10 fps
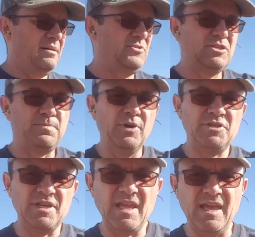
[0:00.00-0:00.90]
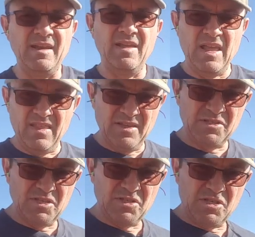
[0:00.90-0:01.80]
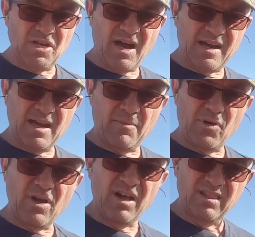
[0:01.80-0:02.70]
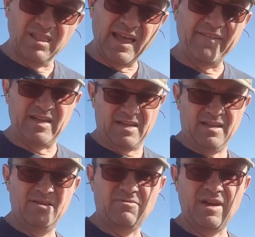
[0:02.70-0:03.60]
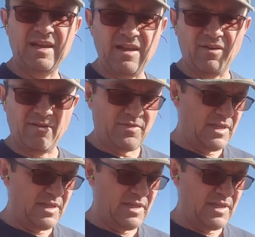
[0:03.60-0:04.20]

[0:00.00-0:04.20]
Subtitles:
I'm just pushing in. This is shot number 11 right here.